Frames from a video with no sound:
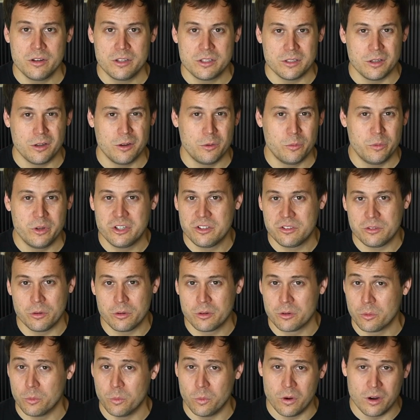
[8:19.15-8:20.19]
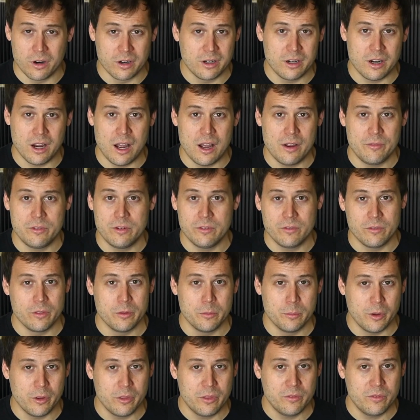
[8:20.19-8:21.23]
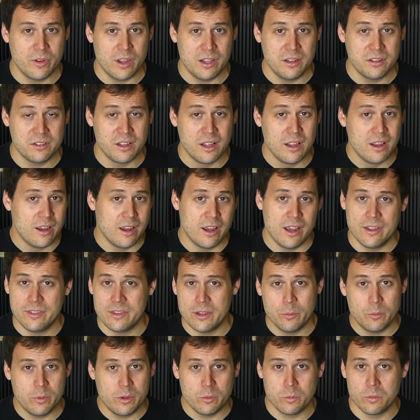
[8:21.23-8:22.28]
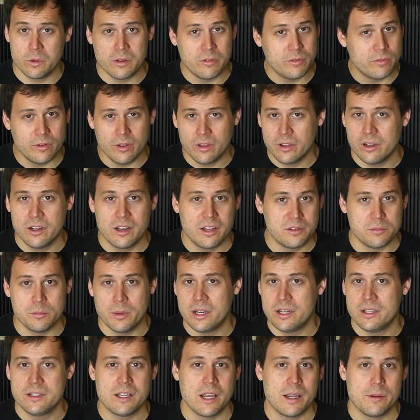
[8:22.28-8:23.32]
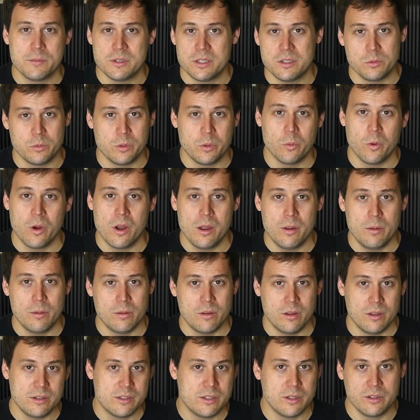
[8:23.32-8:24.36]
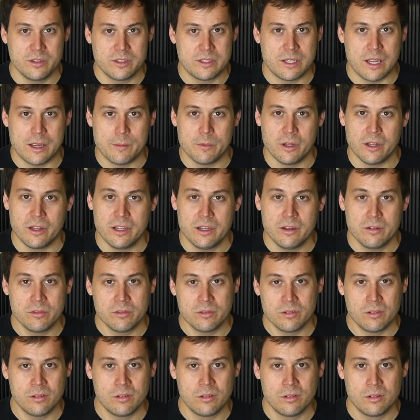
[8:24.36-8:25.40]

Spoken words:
So we just order one coffee for the both of us, and then we refill it as many times as we want until it's time to leave.